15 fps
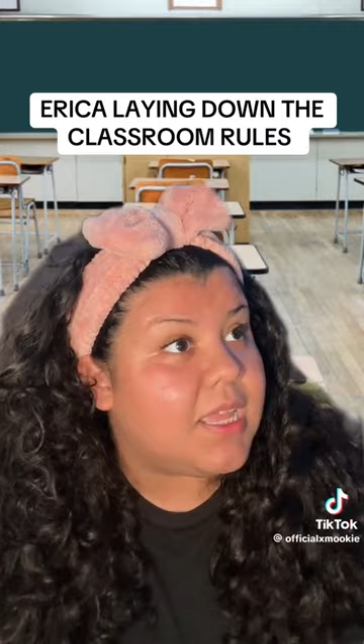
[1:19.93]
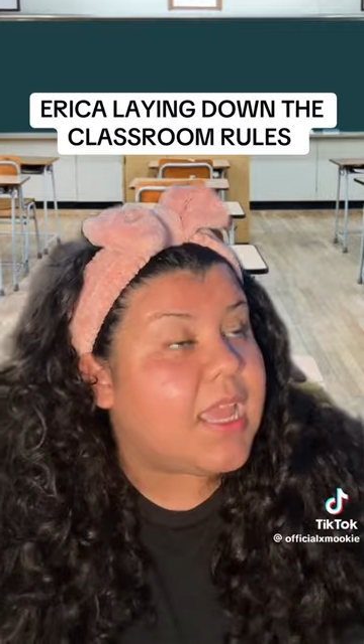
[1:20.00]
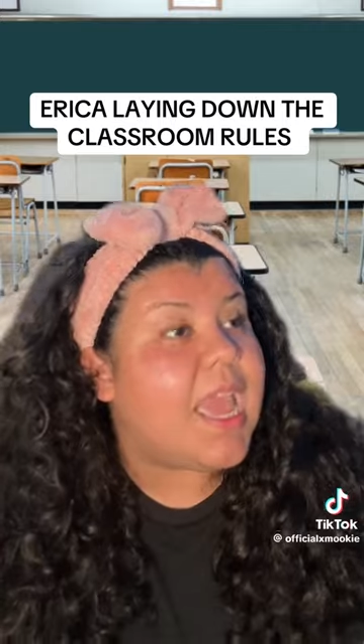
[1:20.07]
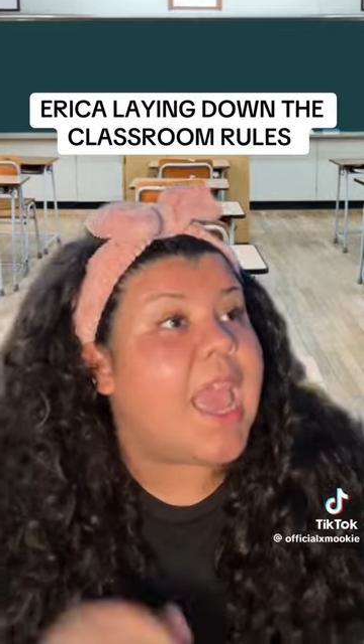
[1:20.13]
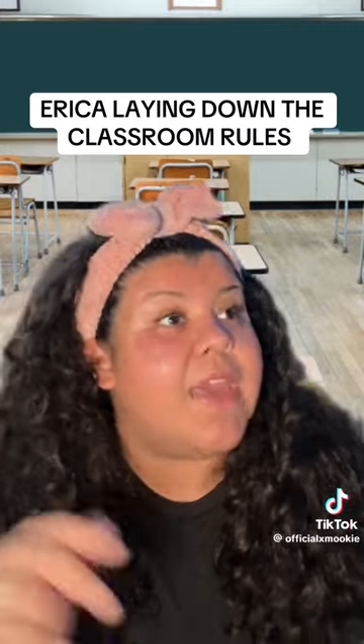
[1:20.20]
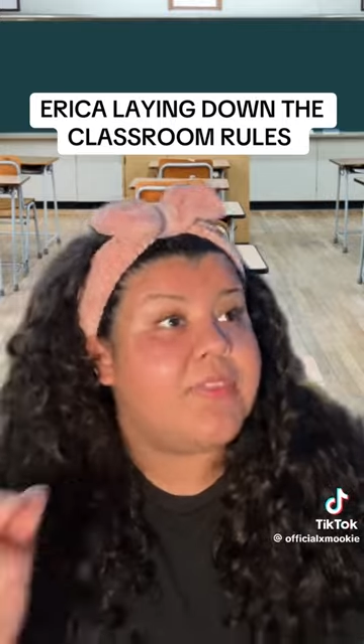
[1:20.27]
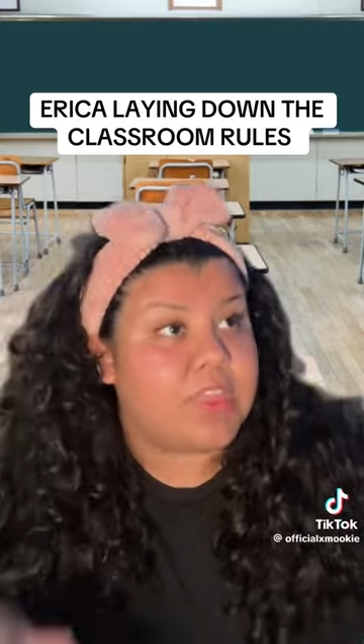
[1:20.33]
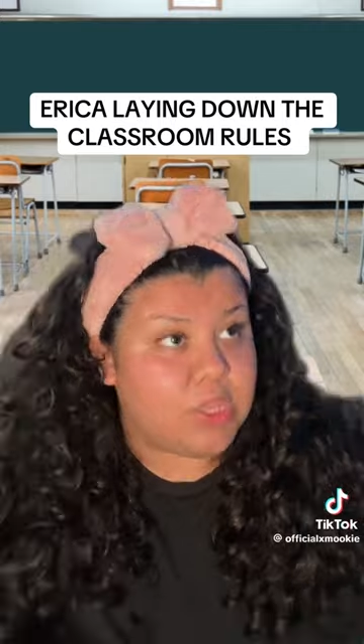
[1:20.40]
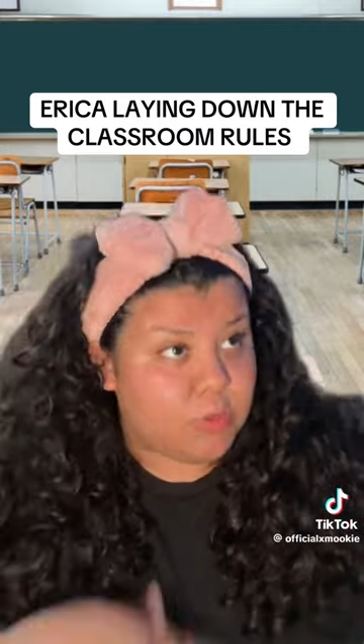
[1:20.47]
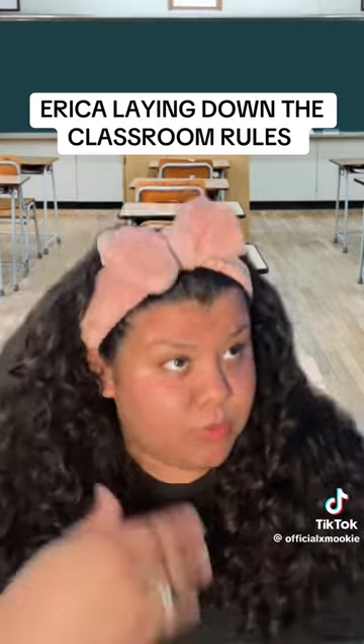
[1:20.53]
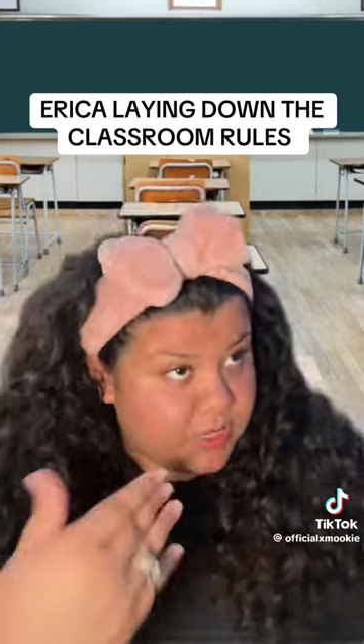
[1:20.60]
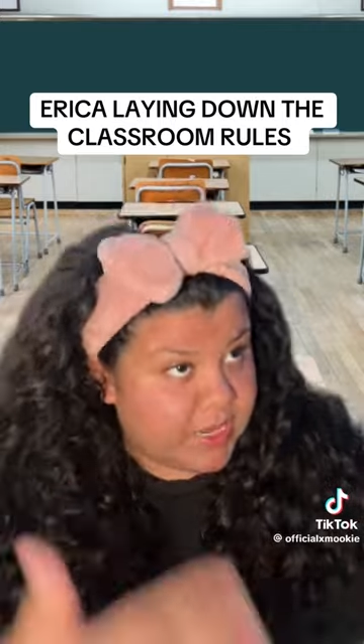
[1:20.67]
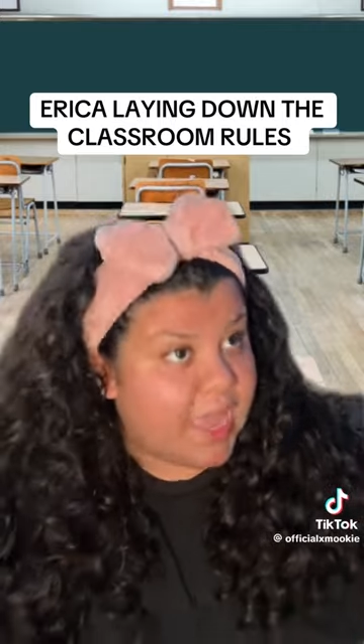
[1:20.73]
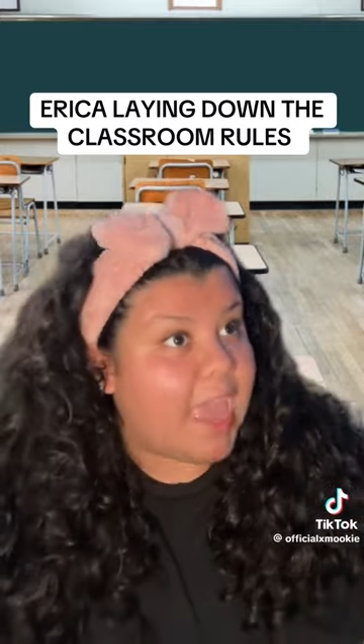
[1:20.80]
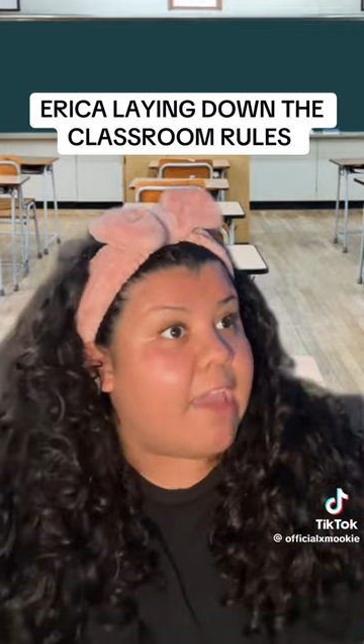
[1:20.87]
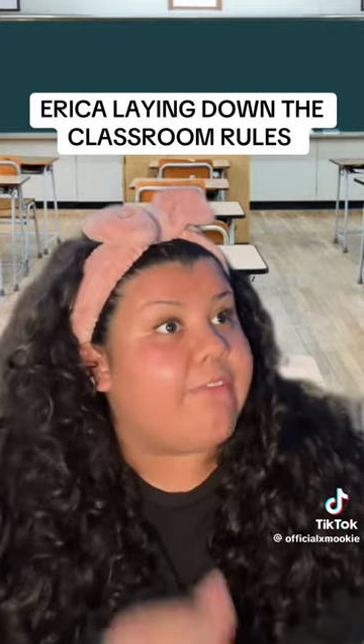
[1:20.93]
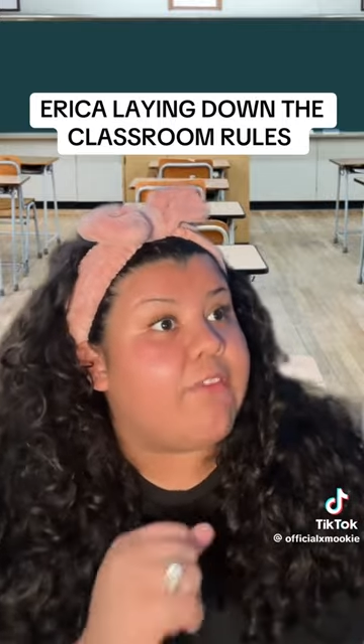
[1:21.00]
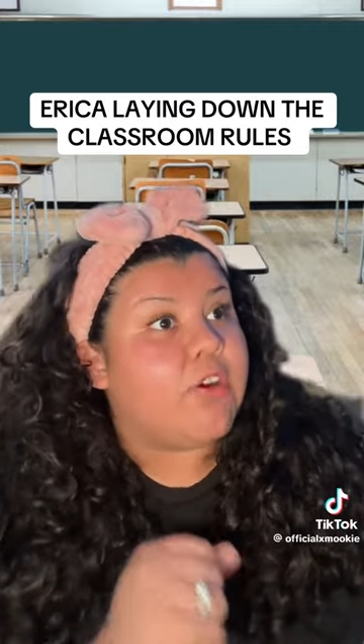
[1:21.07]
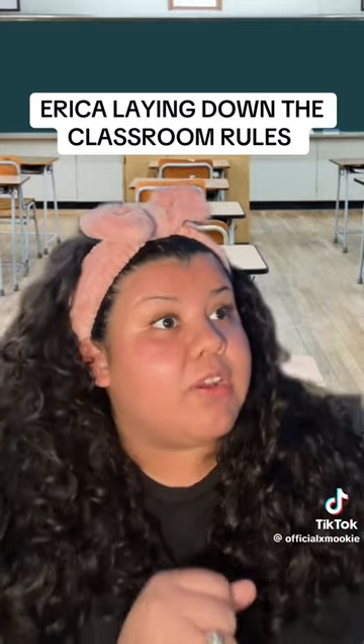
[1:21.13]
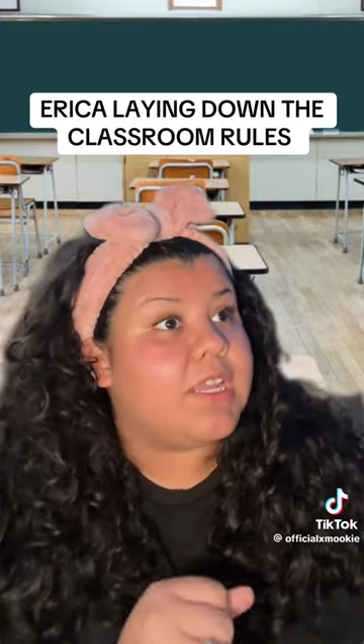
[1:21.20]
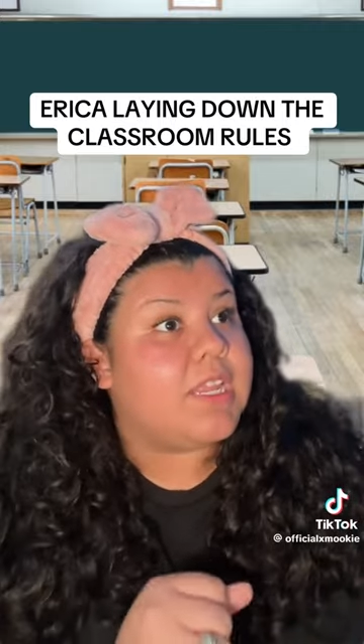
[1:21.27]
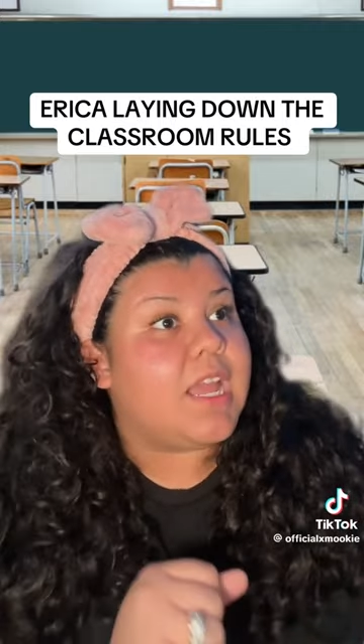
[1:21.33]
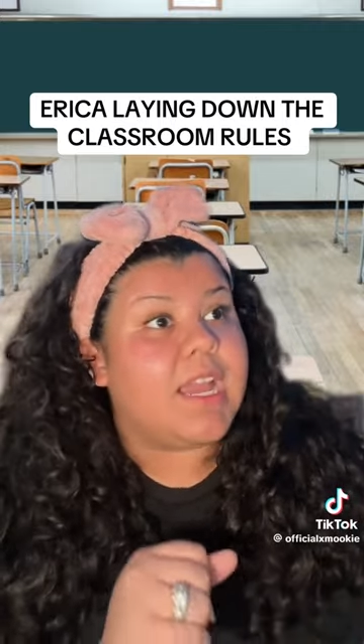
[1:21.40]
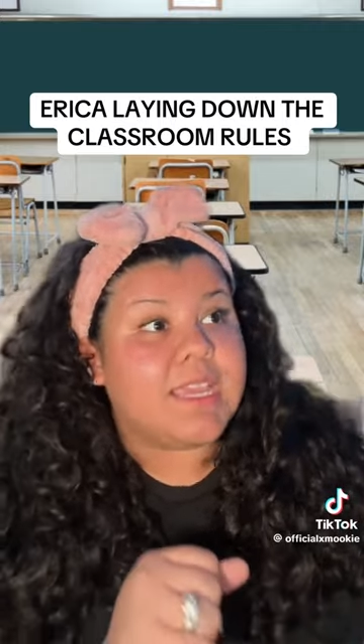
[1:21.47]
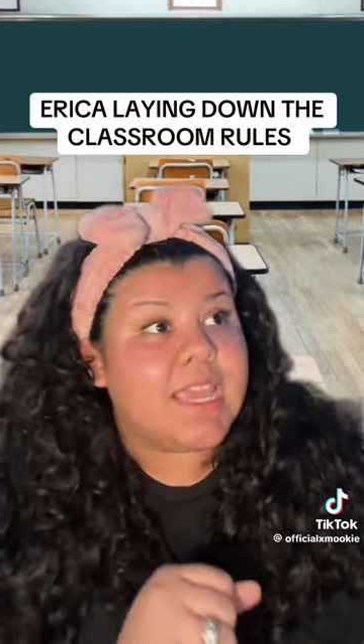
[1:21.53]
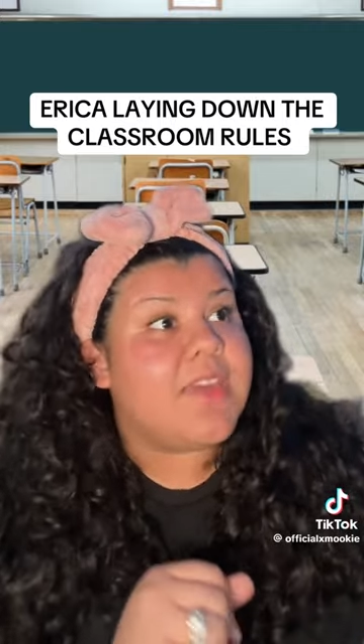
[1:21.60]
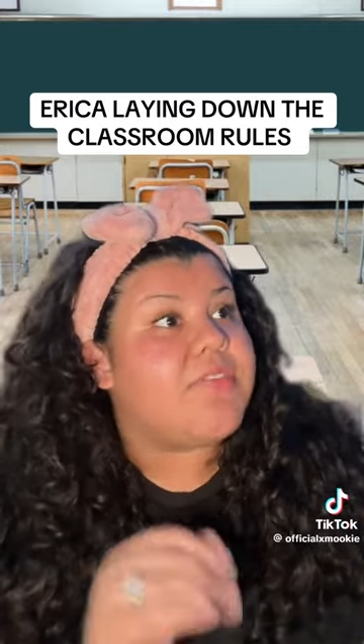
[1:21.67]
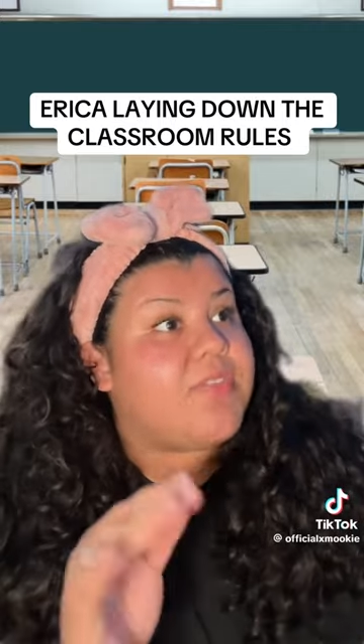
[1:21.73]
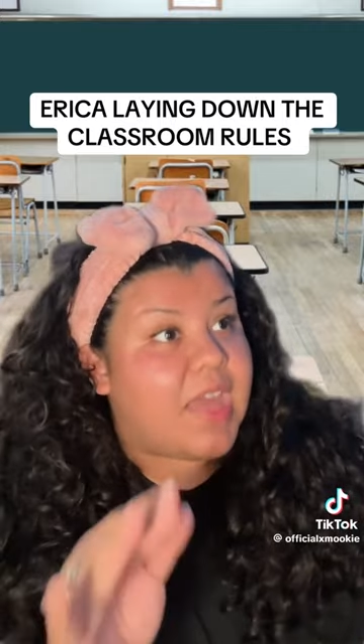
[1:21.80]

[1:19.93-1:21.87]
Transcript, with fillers: and then you get F on it, again,